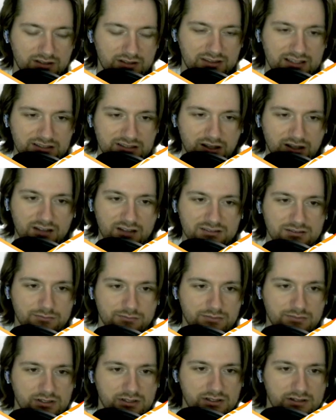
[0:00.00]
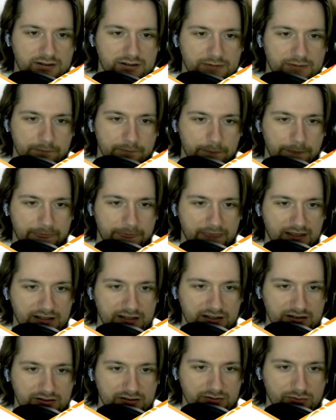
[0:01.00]
That's awesome.
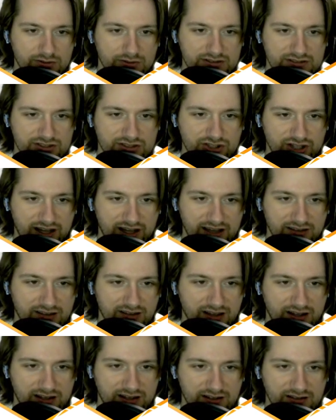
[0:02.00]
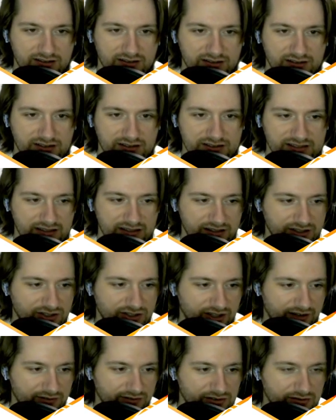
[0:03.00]
What's Jython? Is that like
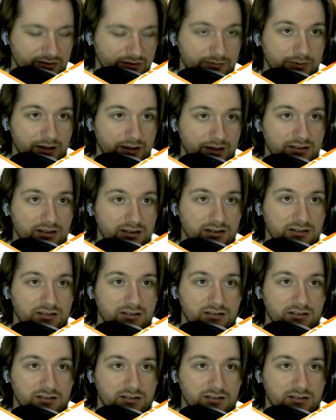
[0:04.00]
JavaScript Python?